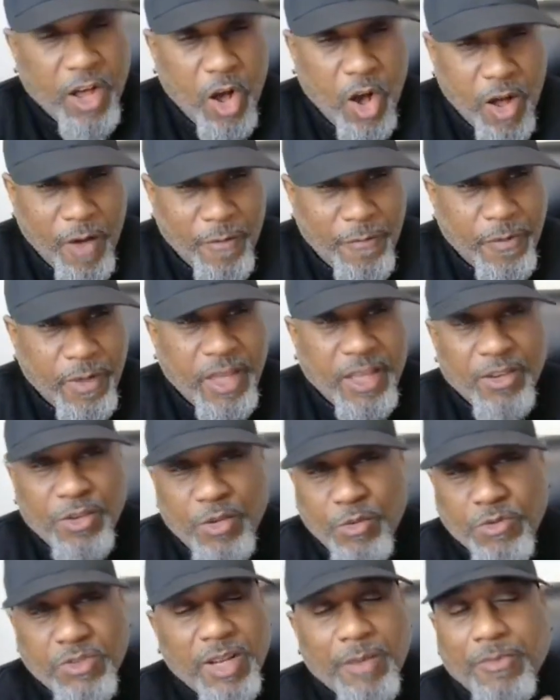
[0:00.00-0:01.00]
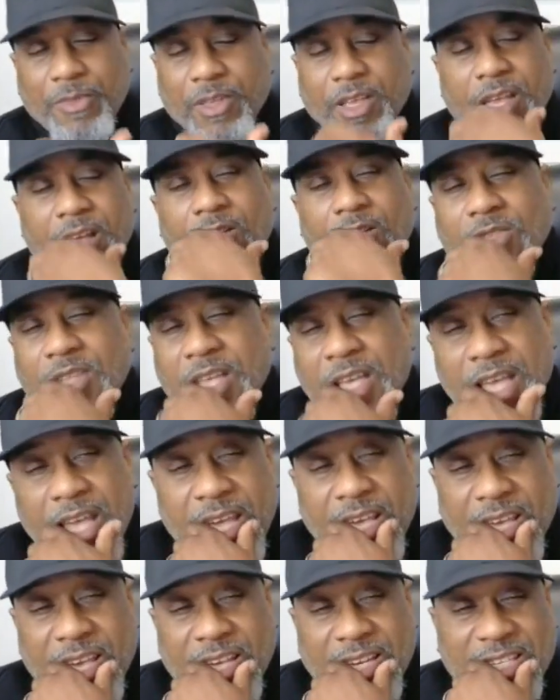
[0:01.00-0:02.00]
coffee and do something else
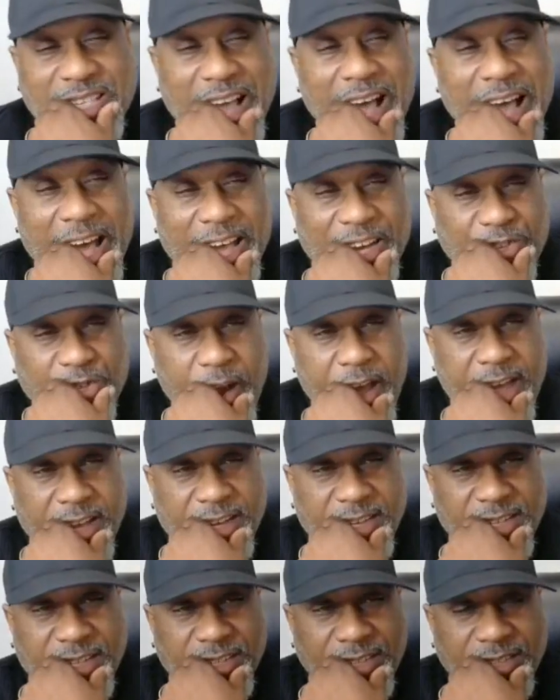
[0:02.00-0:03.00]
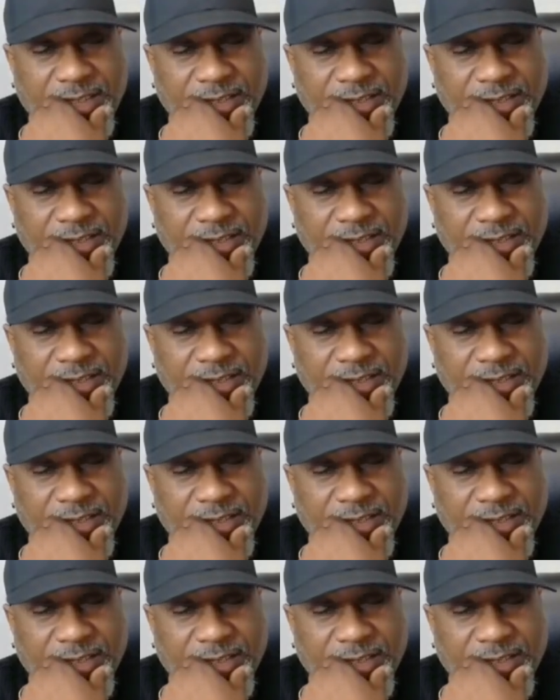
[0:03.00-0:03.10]
and get sidetracked.